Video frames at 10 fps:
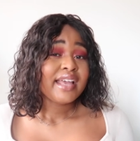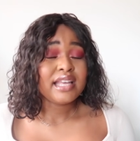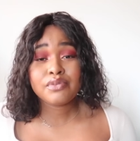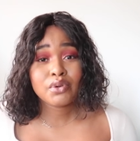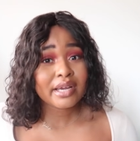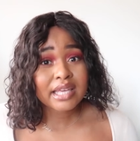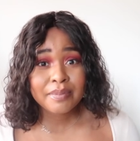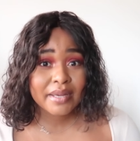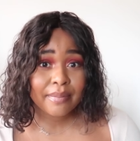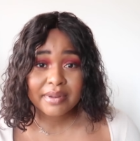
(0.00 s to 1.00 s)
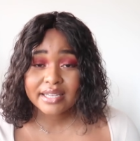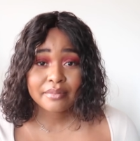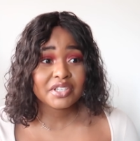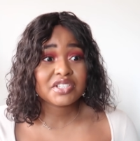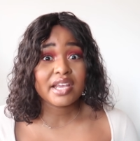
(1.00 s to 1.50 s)
If you are keeping up an
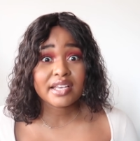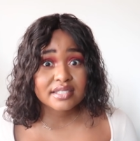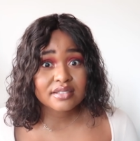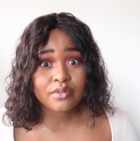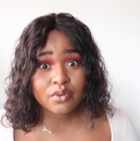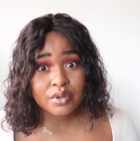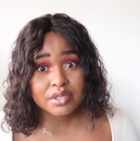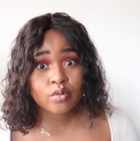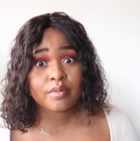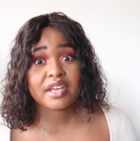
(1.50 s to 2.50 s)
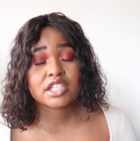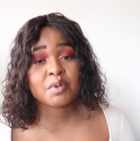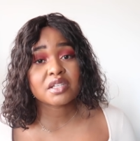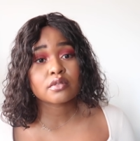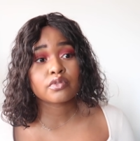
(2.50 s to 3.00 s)
image, yes, of course it will be
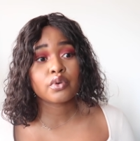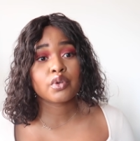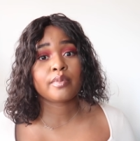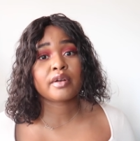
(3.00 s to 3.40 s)
expensive for you.